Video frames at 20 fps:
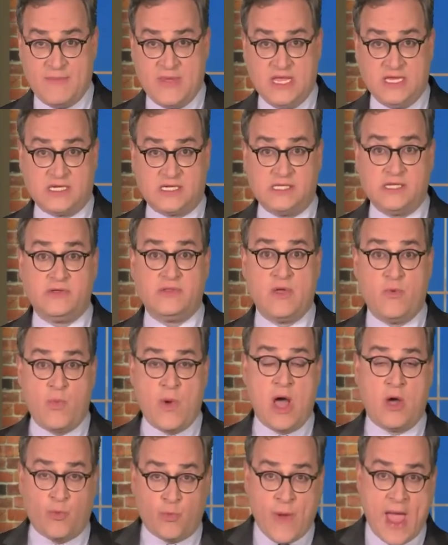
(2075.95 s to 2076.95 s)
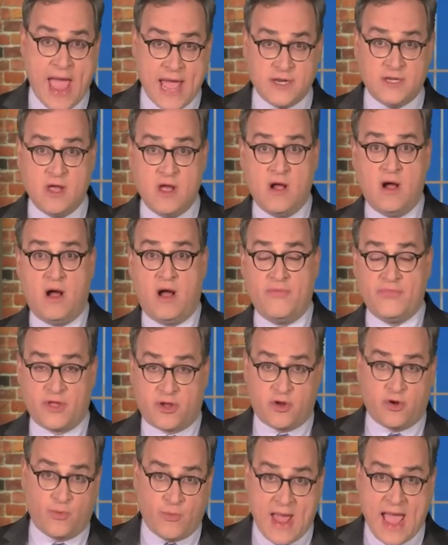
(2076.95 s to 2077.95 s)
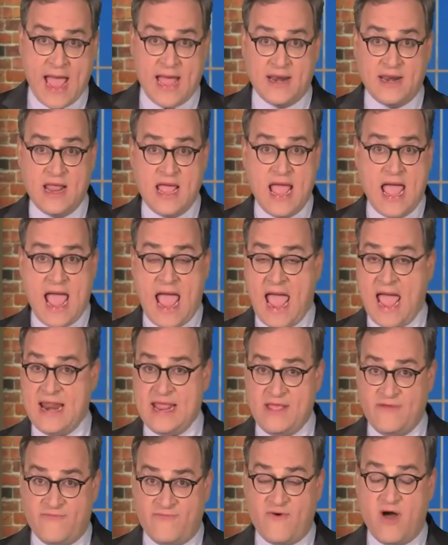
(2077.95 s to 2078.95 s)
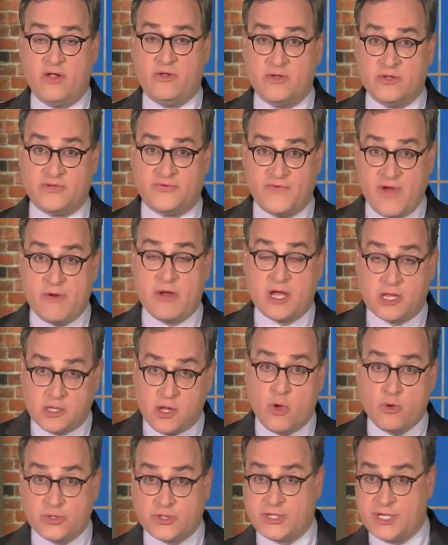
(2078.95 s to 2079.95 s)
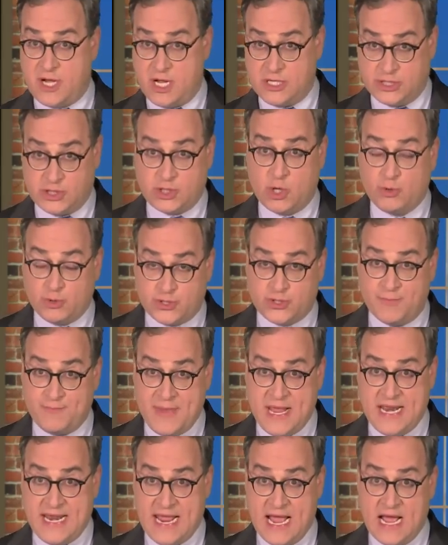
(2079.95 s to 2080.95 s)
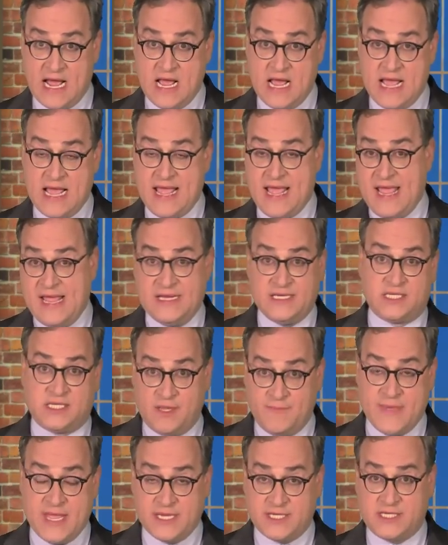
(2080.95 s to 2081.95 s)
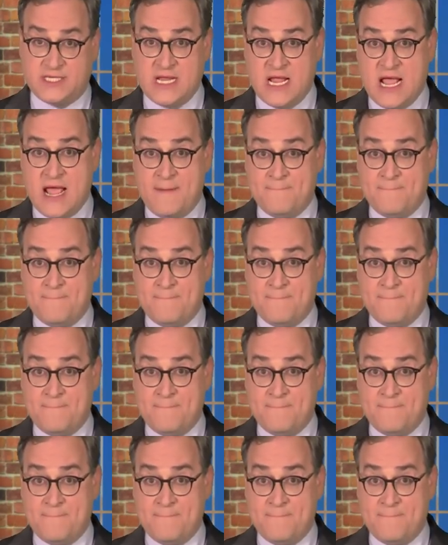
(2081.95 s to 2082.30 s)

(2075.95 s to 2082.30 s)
He's clearly well read on the Quran and he follows very closely on social media Islamists.